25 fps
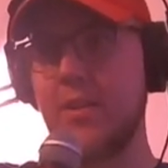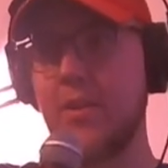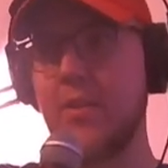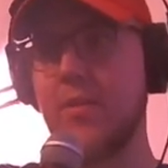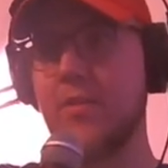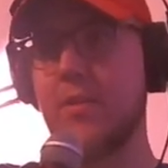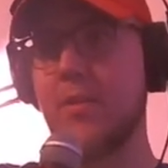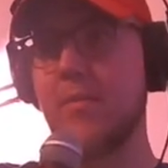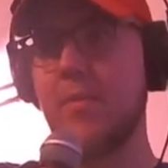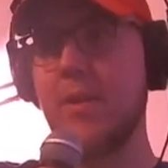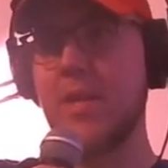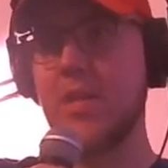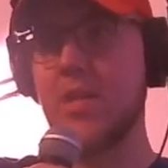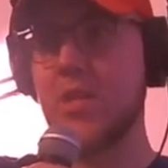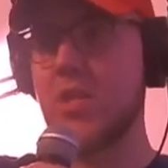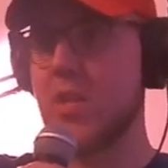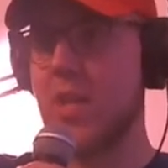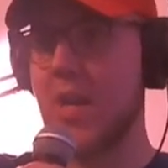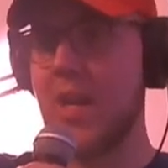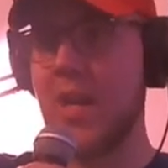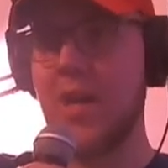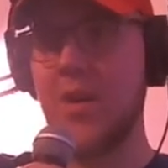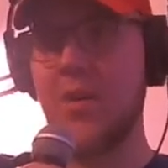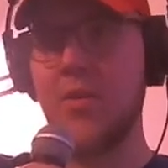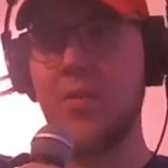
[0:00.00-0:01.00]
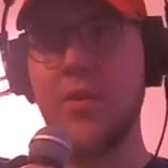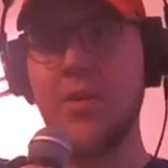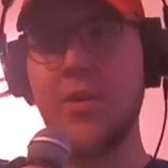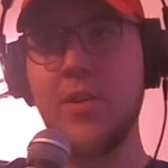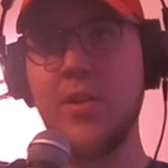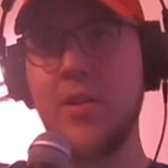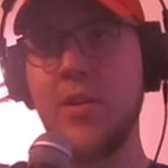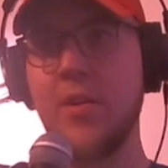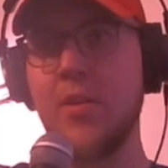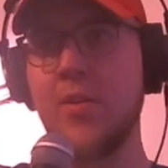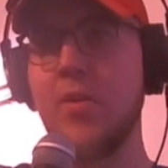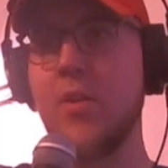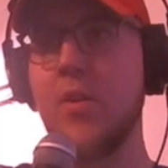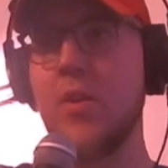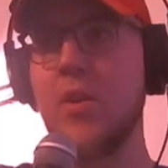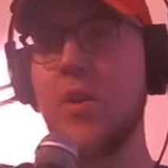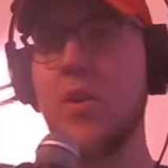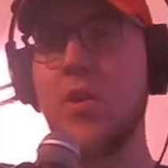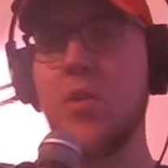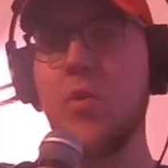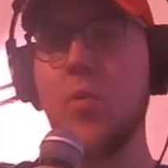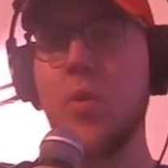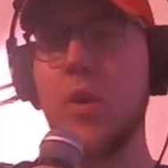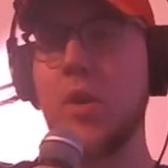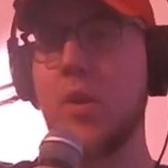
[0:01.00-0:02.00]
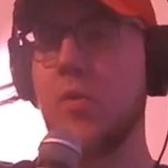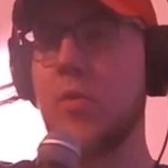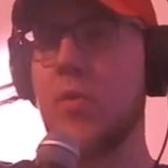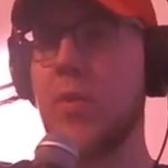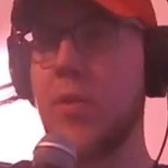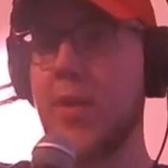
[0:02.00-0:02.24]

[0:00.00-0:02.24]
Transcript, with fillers: you know, the best shot, or, you know, where you